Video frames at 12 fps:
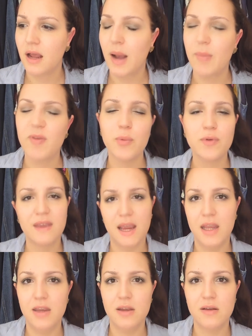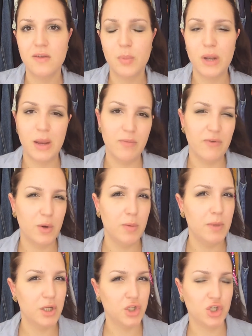I'm spontaneous, but I'm very
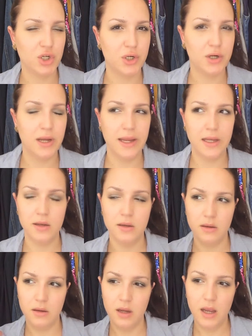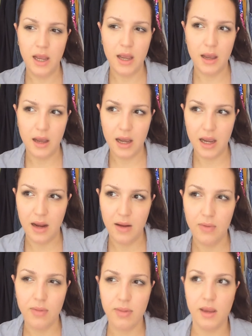mature, and
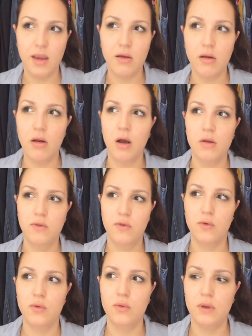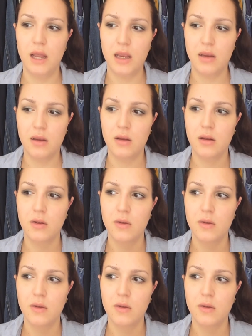I think a lot to like